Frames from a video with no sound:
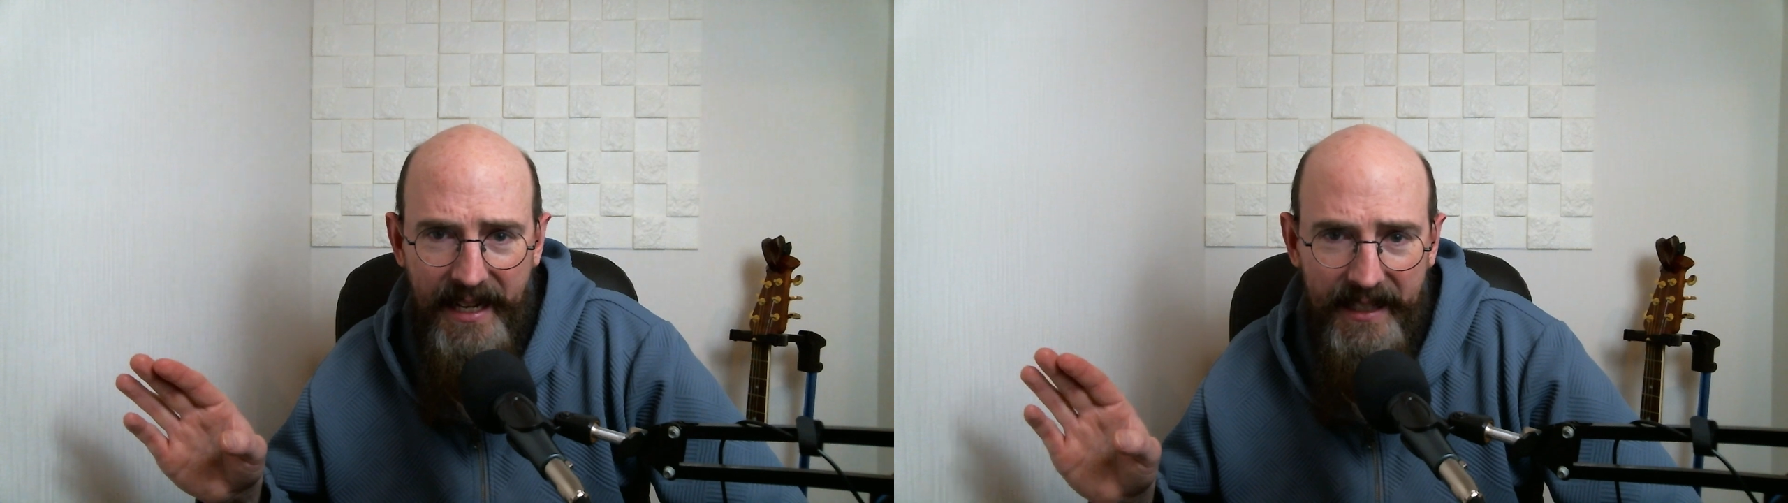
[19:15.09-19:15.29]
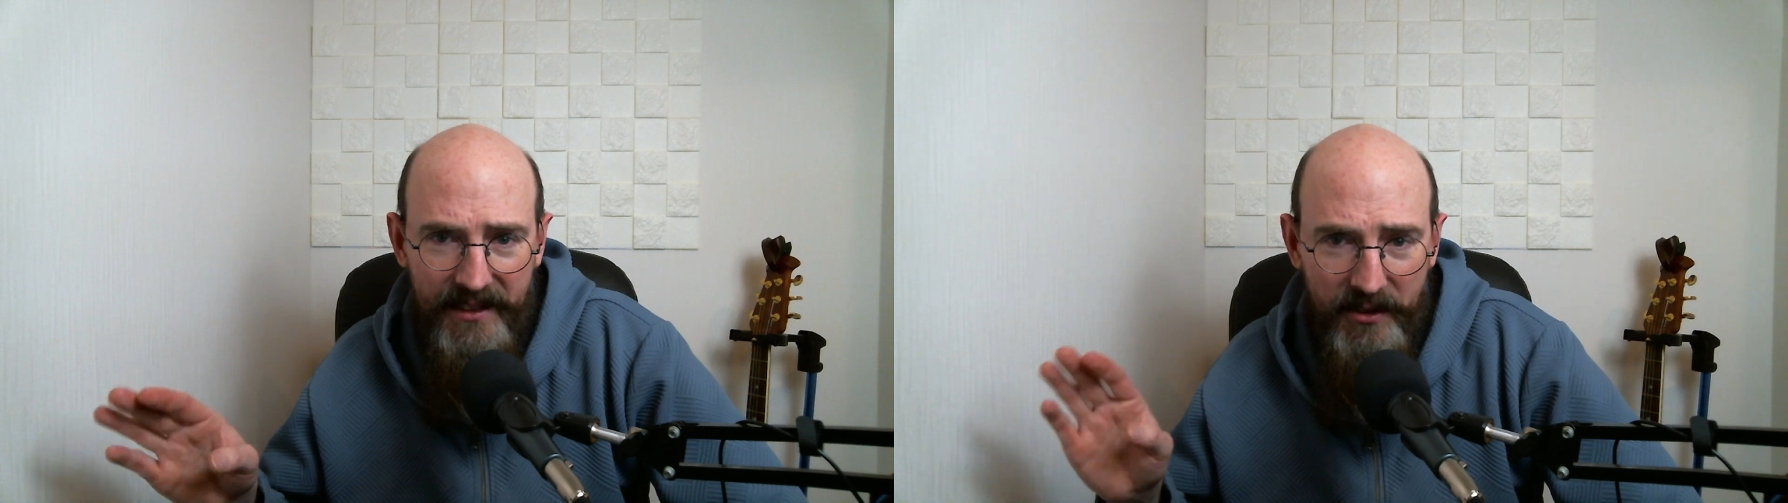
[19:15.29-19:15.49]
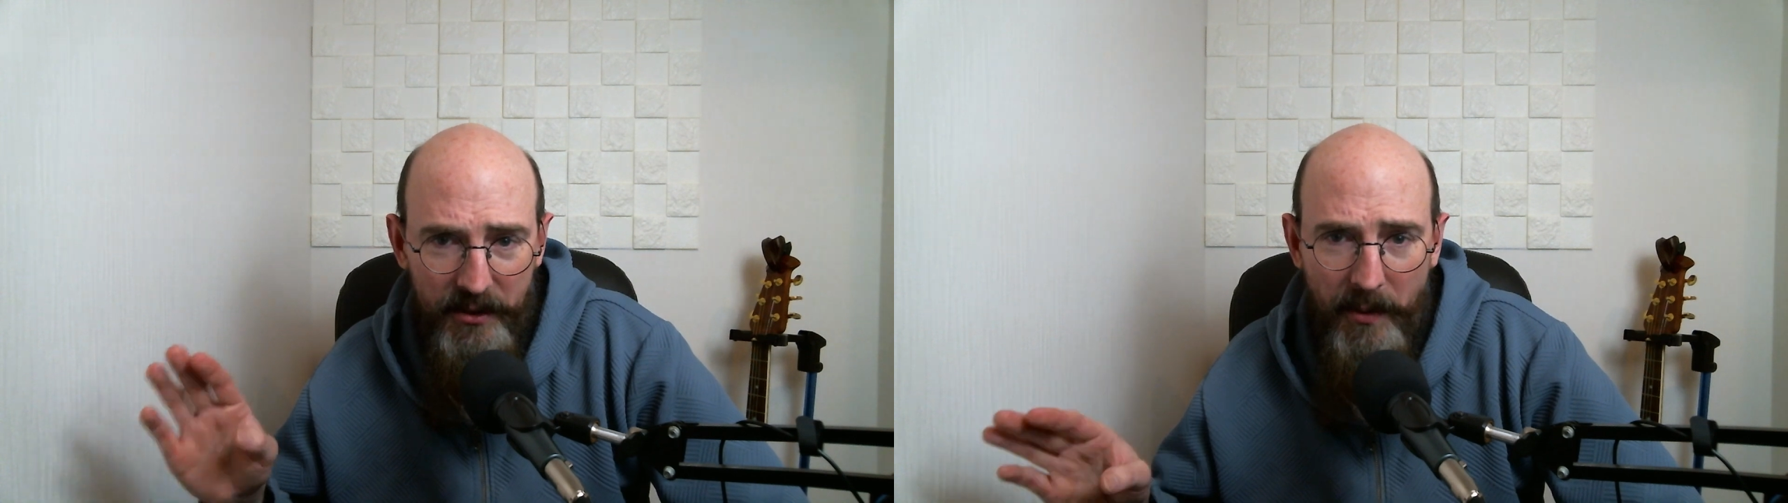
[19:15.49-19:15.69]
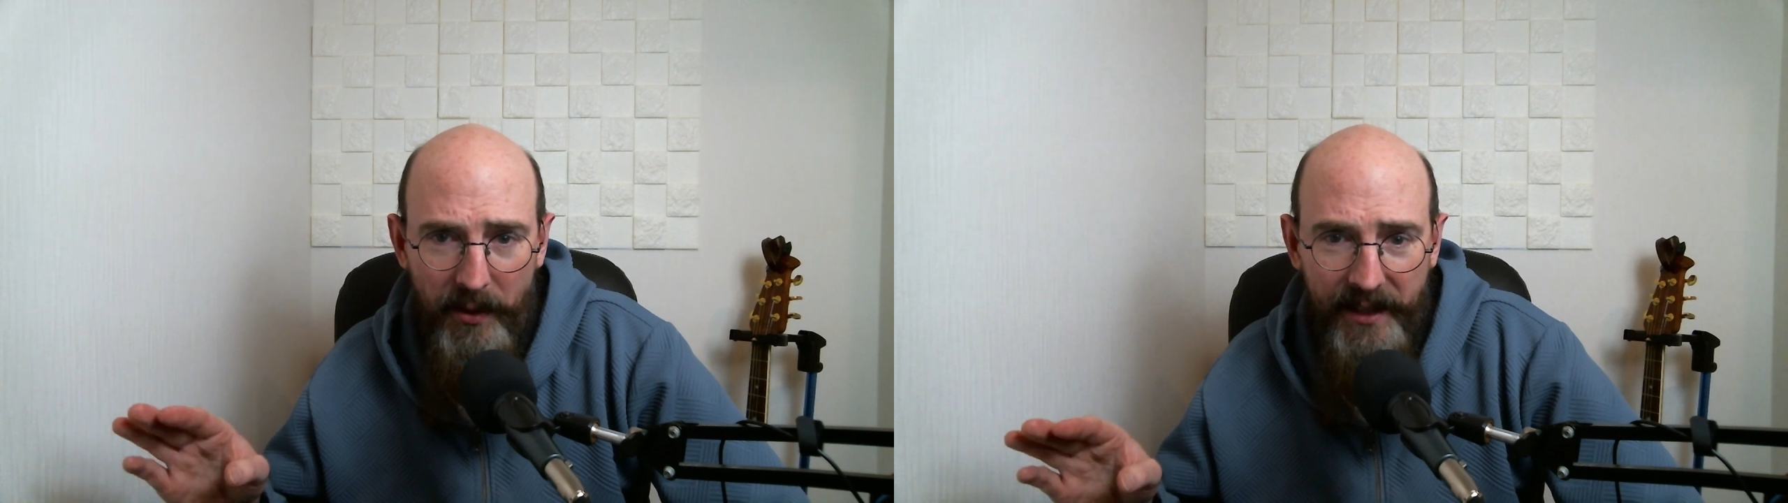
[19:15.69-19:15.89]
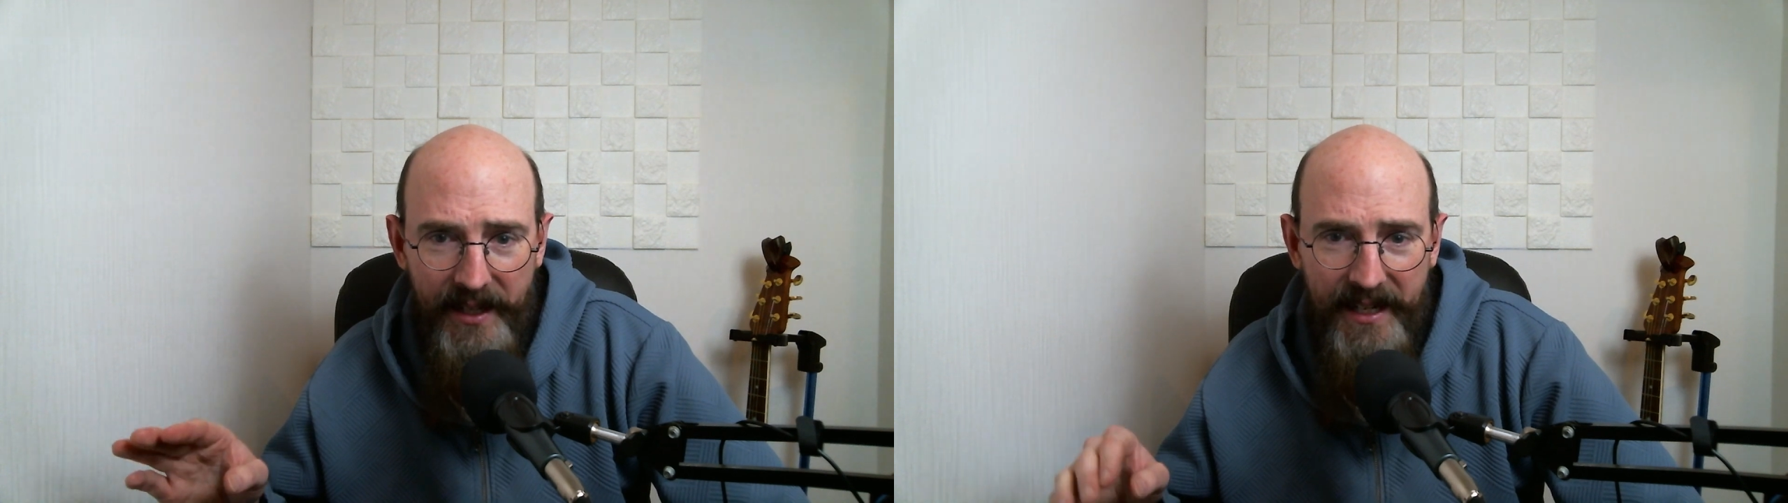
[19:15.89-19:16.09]
at the
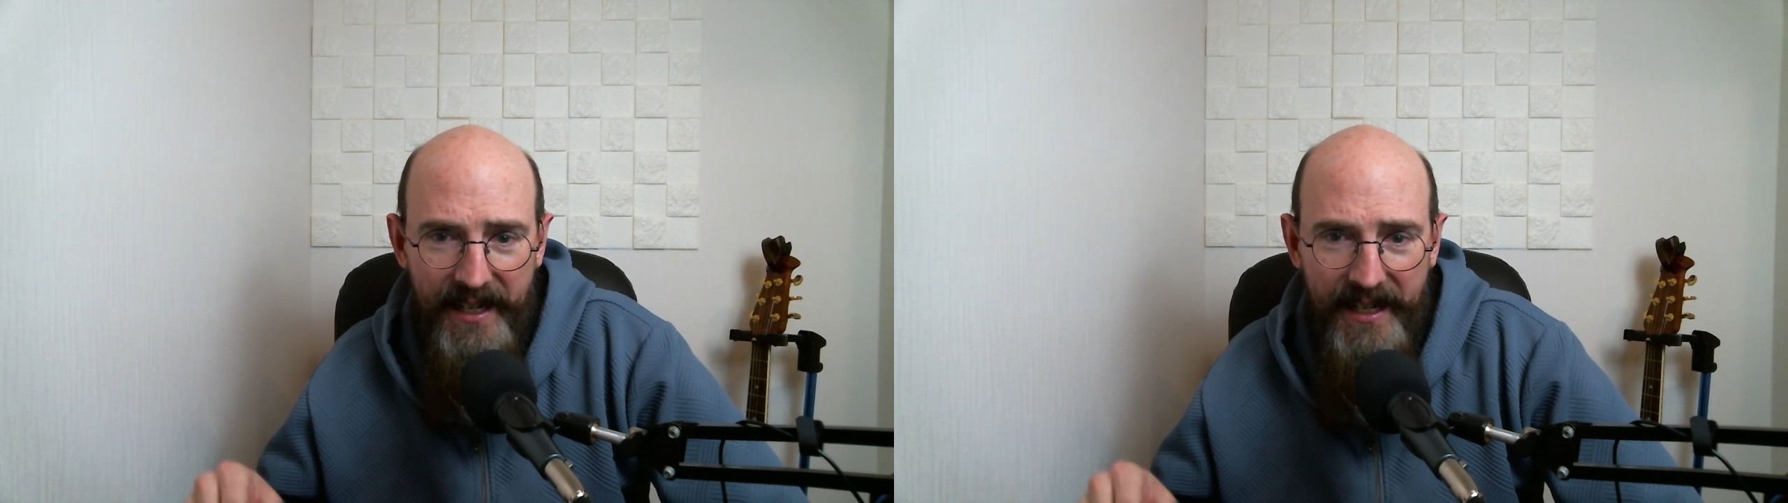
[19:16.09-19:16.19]
kumon,